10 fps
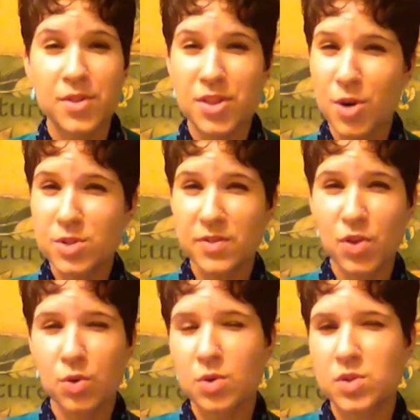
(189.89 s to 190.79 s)
Those of
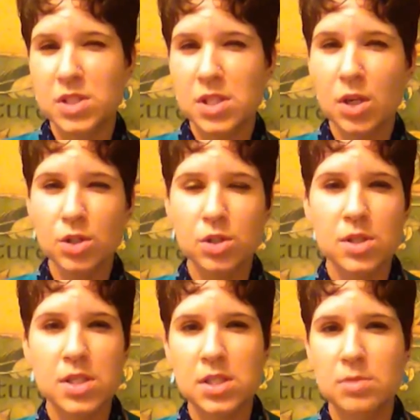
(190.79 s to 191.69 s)
you who have
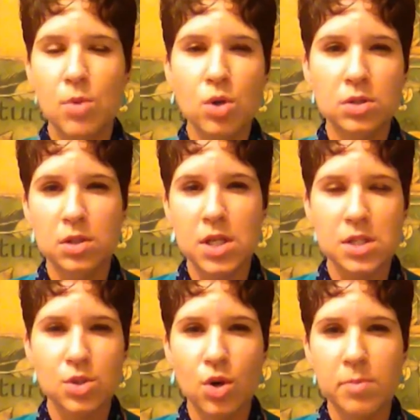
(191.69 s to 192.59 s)
sultry, smoldering
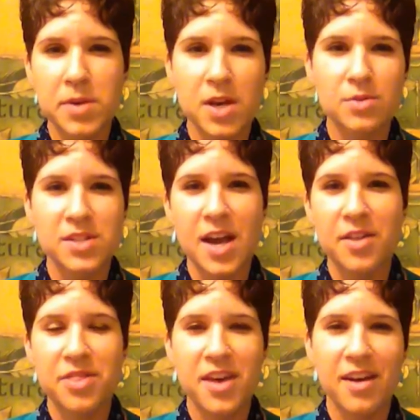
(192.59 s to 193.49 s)
Scorpios
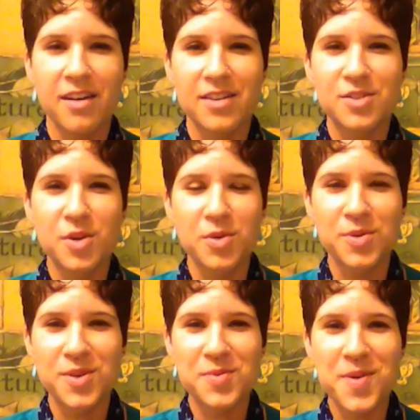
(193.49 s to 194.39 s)
out there, you know who
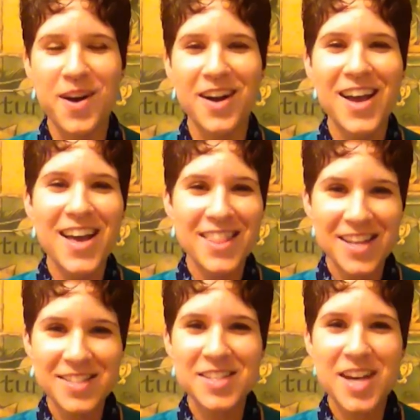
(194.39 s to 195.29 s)
you are.
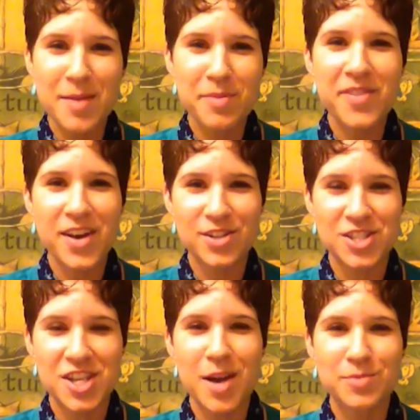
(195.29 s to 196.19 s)
That's the type of
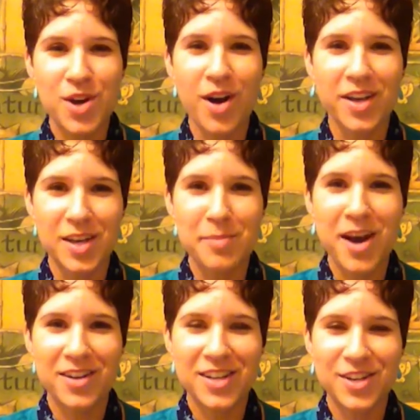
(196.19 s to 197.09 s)
energy I'm talking
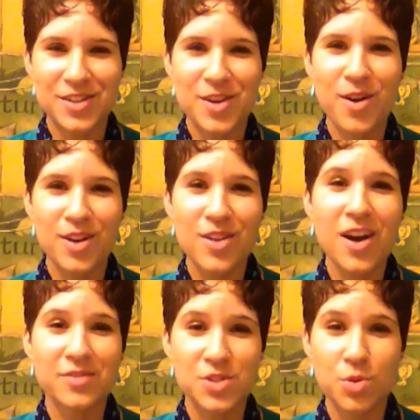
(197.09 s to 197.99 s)
about here. There are a
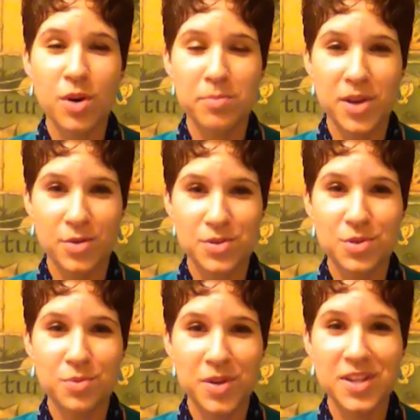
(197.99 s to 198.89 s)
lot of Scorpios
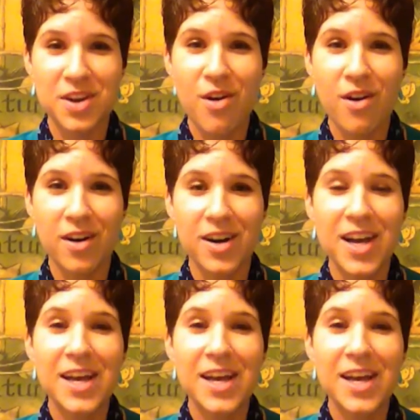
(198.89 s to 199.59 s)
who really are